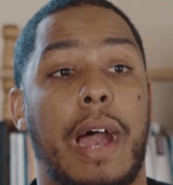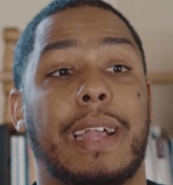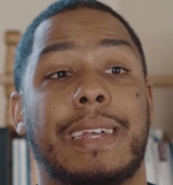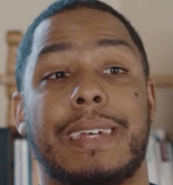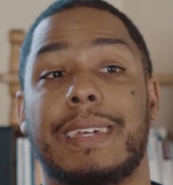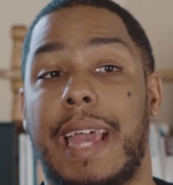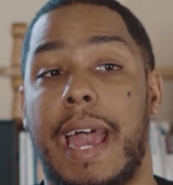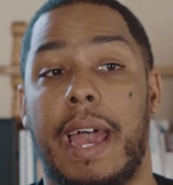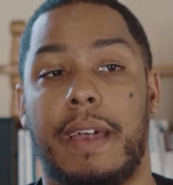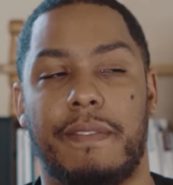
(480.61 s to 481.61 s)
I could
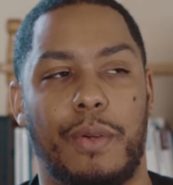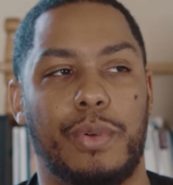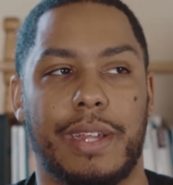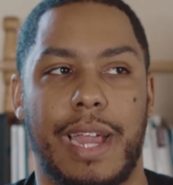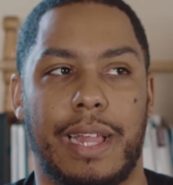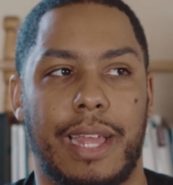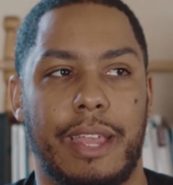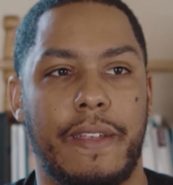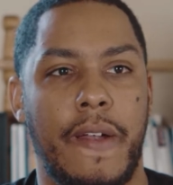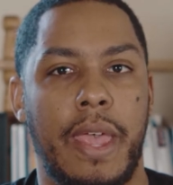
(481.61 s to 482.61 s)
have. I would have got
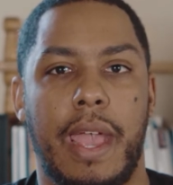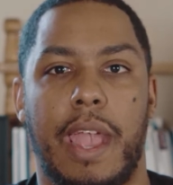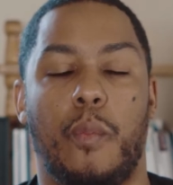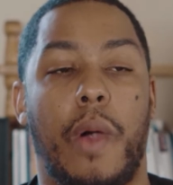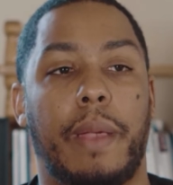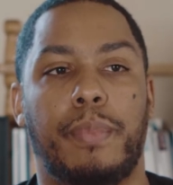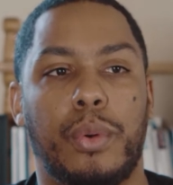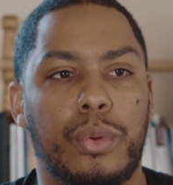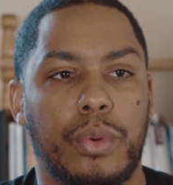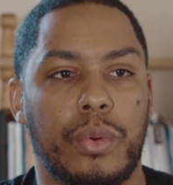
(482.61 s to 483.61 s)
like a white
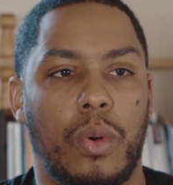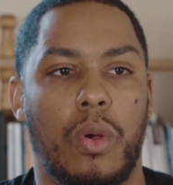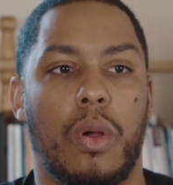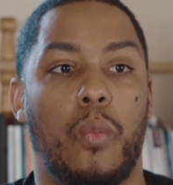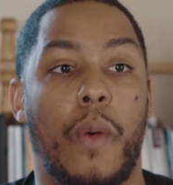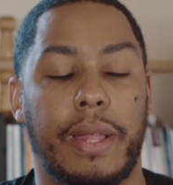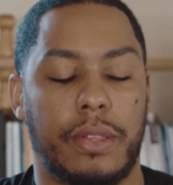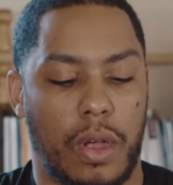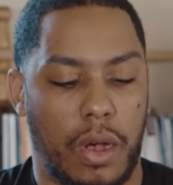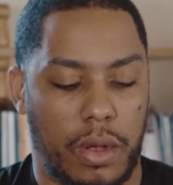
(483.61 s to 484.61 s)
poodle or a
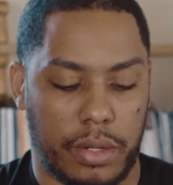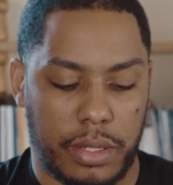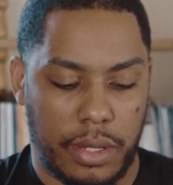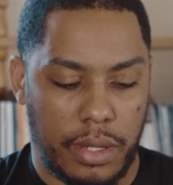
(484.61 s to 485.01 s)
white dog.